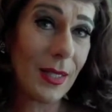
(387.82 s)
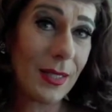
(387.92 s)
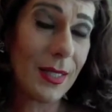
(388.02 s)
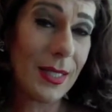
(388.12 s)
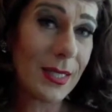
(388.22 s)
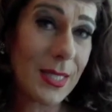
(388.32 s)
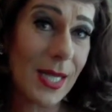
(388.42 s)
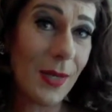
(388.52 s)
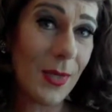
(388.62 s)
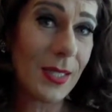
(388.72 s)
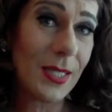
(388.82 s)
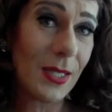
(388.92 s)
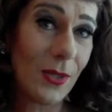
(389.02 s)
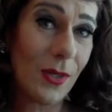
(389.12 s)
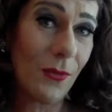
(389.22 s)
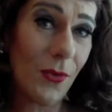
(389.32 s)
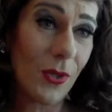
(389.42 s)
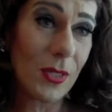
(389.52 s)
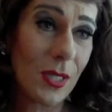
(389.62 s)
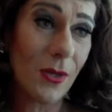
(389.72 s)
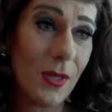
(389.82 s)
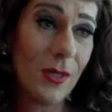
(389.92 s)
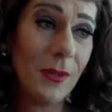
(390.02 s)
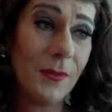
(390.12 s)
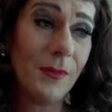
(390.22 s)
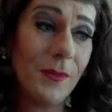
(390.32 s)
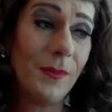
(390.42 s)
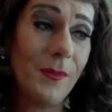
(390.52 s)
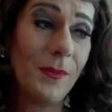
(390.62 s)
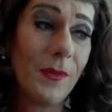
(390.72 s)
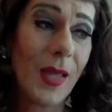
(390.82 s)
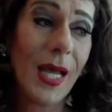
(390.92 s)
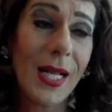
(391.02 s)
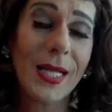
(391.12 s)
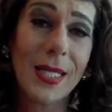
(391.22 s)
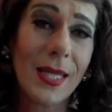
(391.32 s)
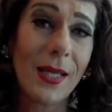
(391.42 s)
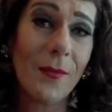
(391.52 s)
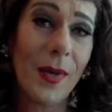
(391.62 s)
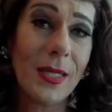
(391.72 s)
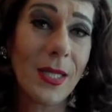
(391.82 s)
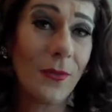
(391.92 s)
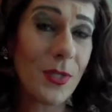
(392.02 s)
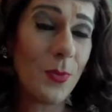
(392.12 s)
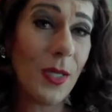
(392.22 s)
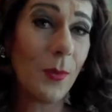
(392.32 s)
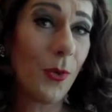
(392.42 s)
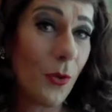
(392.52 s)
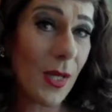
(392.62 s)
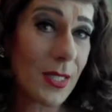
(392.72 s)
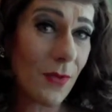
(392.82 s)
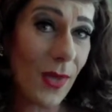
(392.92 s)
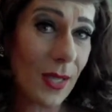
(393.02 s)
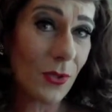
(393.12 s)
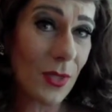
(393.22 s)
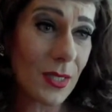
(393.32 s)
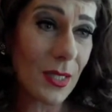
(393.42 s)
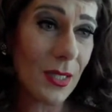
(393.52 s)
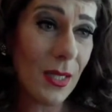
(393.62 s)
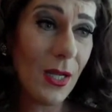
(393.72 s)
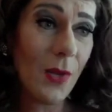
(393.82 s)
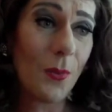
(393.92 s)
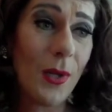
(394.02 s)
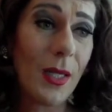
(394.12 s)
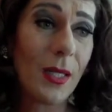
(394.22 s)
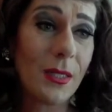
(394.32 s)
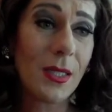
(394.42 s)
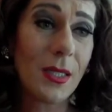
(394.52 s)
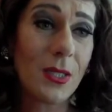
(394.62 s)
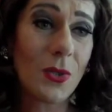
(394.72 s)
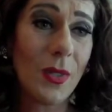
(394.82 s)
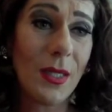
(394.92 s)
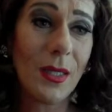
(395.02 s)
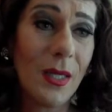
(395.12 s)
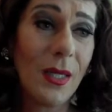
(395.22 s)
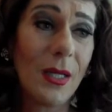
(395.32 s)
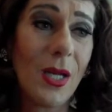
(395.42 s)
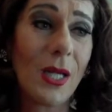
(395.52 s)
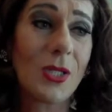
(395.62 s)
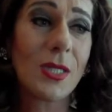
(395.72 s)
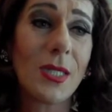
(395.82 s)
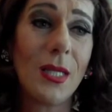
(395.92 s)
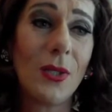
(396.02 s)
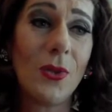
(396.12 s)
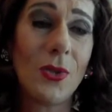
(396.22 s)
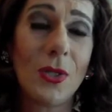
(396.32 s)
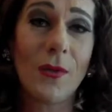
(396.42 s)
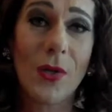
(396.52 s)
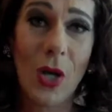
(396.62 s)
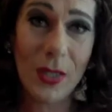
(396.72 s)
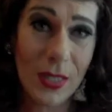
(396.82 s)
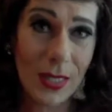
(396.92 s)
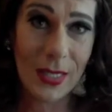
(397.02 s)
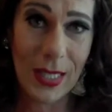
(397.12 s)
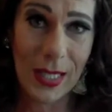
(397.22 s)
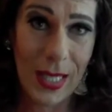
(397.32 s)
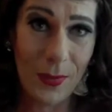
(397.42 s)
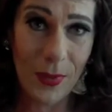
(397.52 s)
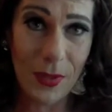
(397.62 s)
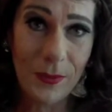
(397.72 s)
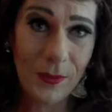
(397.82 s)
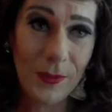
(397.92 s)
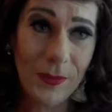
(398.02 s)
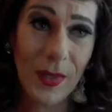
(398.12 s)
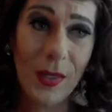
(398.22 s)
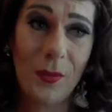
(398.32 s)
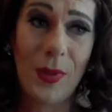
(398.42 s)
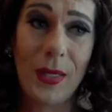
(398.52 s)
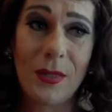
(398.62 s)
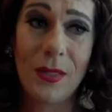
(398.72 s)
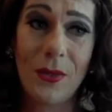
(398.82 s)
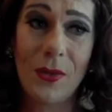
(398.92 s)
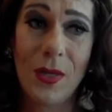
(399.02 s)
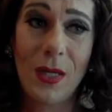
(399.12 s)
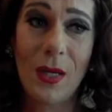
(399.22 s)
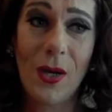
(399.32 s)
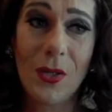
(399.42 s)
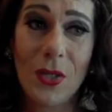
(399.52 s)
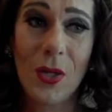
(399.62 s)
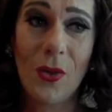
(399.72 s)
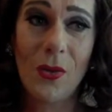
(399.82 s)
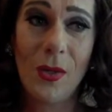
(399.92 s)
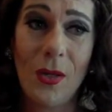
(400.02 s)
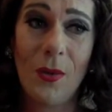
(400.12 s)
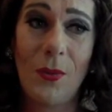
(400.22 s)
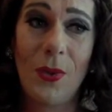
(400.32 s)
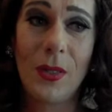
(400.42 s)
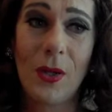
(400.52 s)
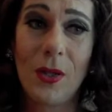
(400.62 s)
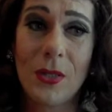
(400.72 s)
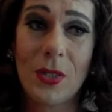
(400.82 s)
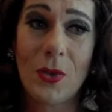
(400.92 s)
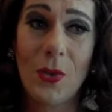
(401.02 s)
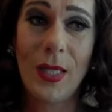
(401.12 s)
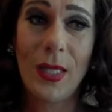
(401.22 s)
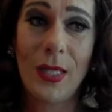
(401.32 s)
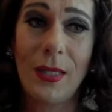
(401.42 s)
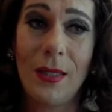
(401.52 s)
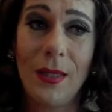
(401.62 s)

in its time, 1934. So I'd like to think of myself as being a progressive actress and bringing to the screen not just the illusion of constant glamour, but to also put on screen